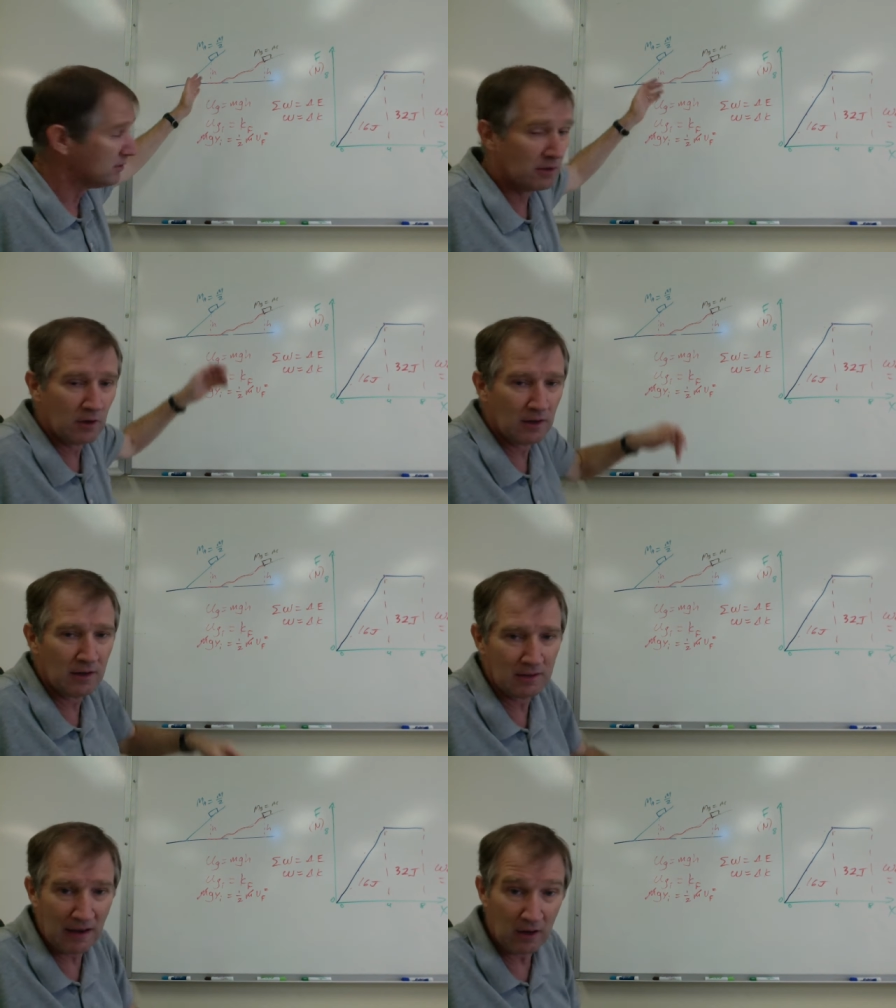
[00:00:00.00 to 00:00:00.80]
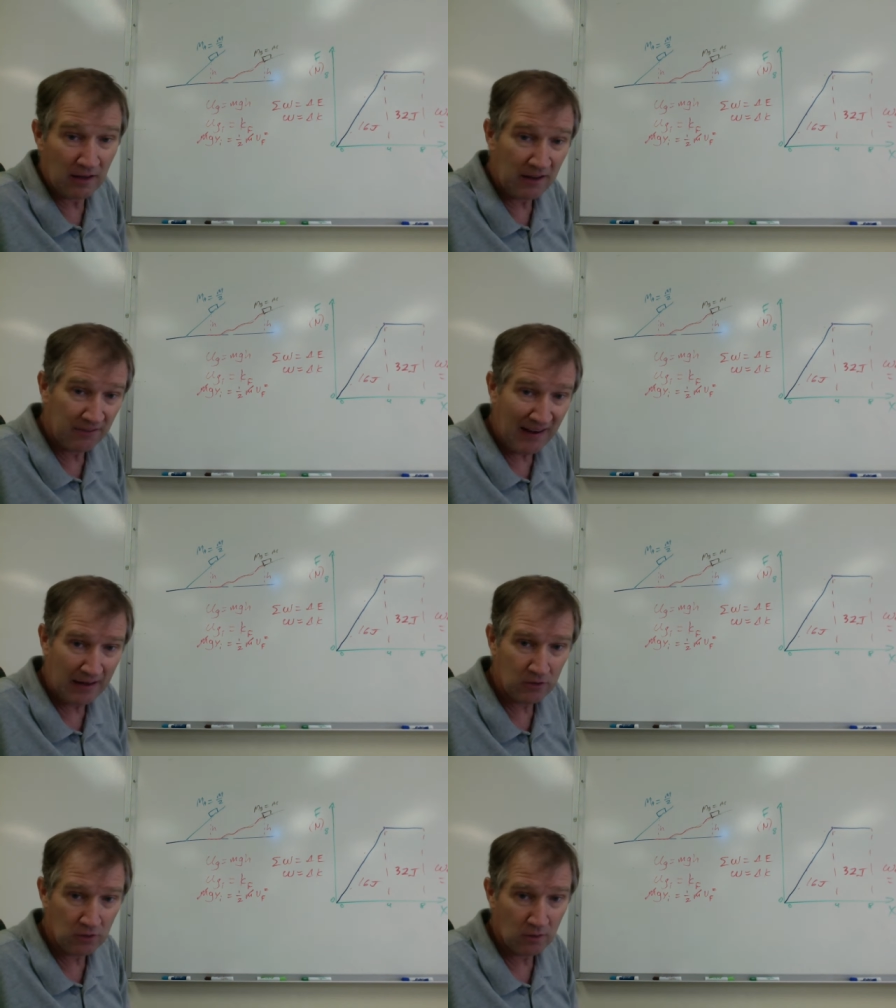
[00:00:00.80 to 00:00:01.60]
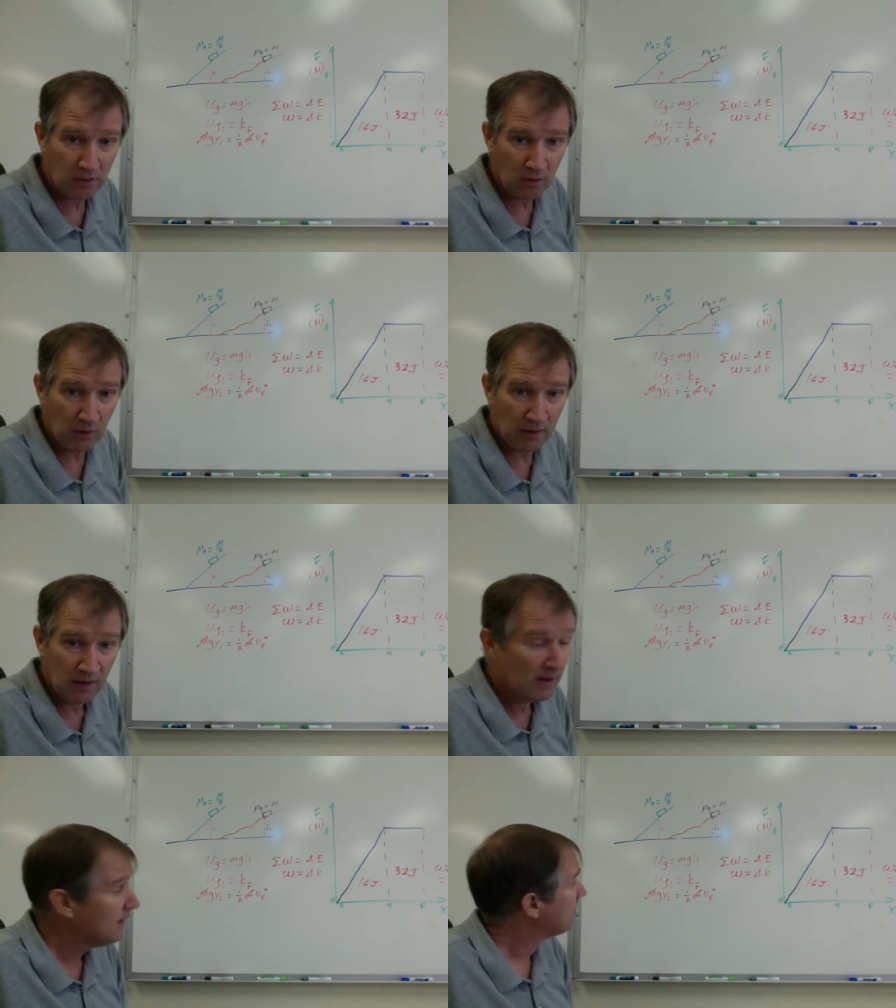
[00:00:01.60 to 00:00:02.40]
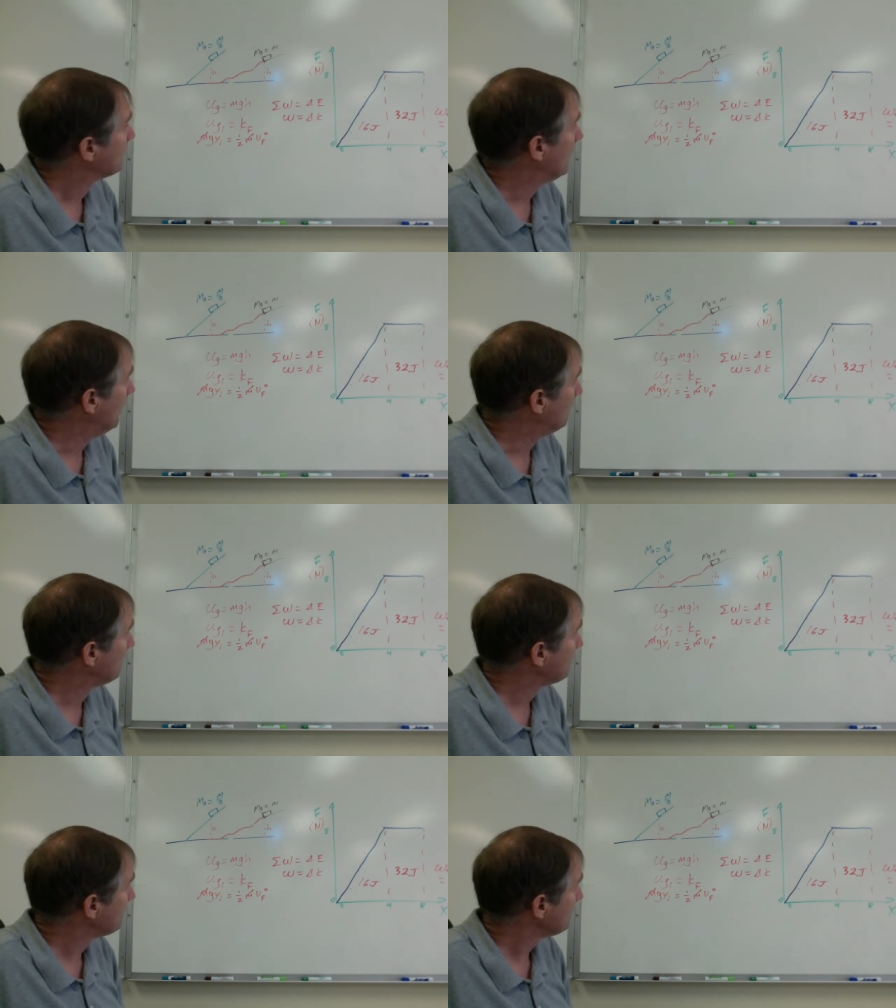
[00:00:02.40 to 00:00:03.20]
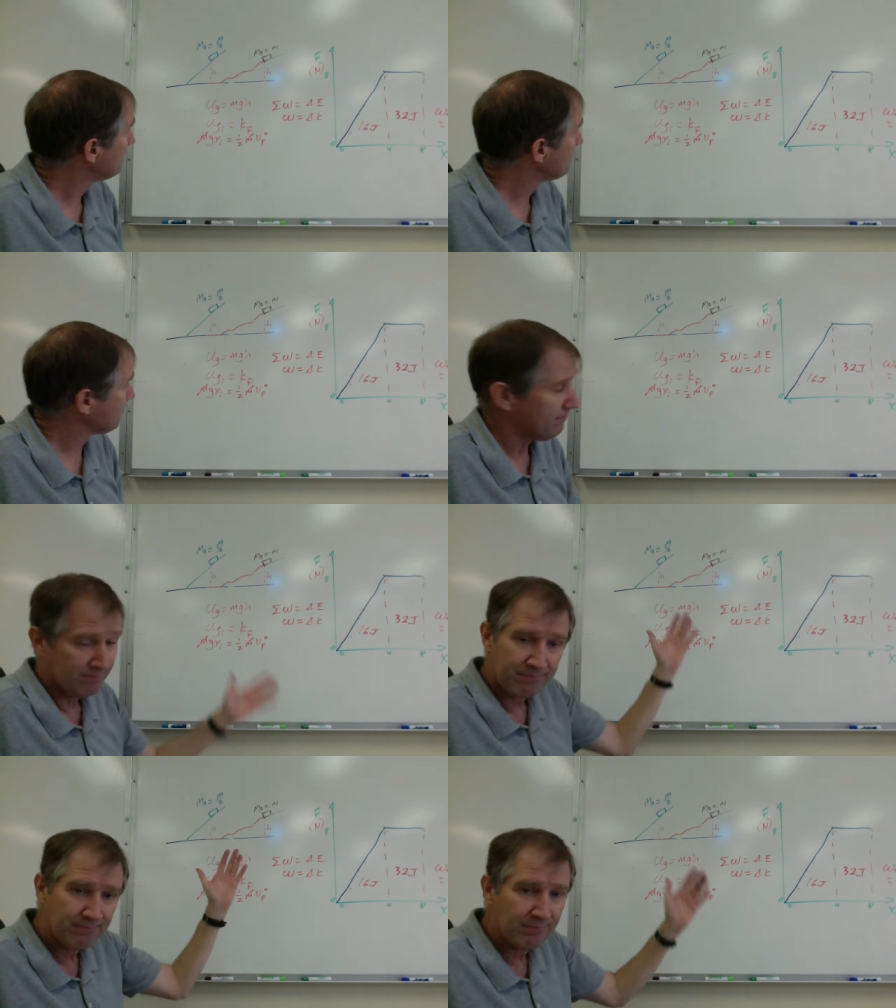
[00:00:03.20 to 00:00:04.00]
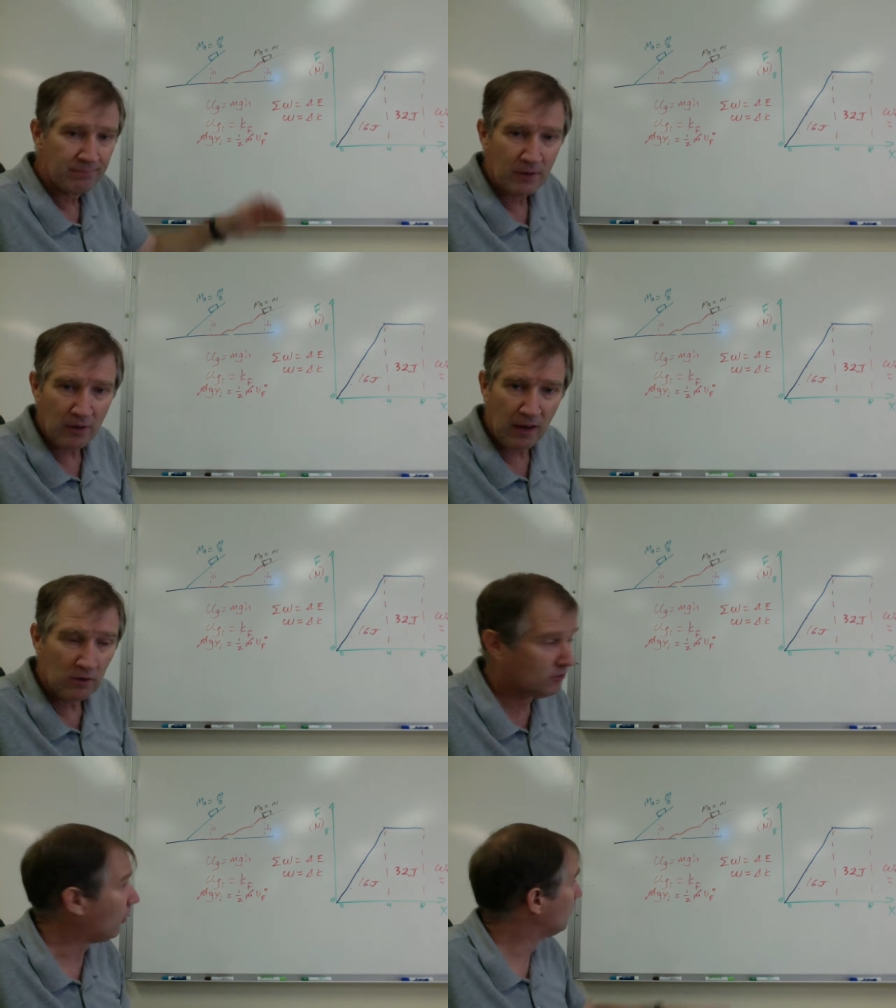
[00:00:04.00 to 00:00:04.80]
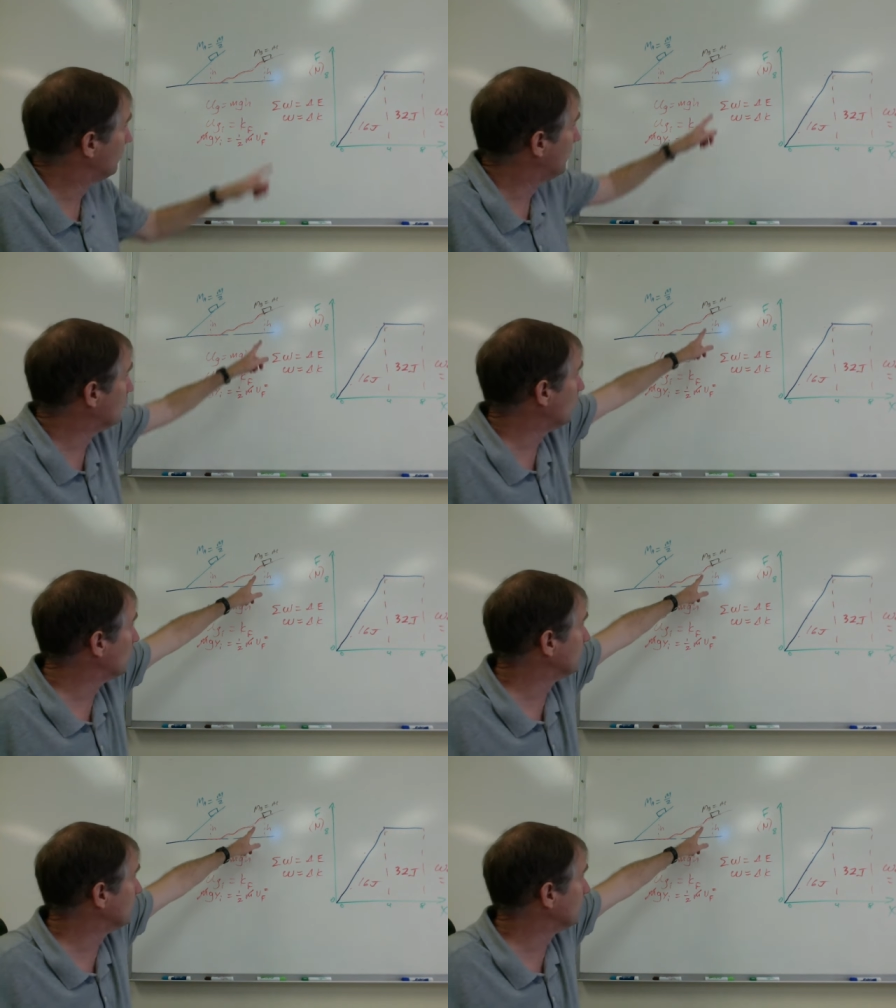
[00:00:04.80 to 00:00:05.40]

you're going to get down a lot faster, all right? Um, okay, so this one will